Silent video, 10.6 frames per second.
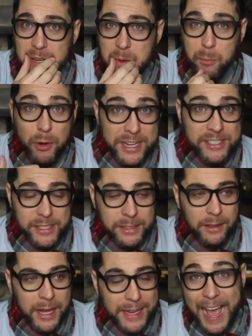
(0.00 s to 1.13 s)
embrace it
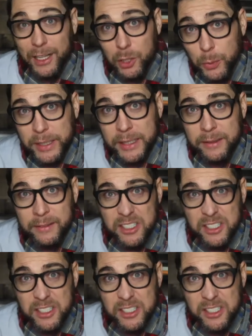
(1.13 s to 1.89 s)
like Halloween?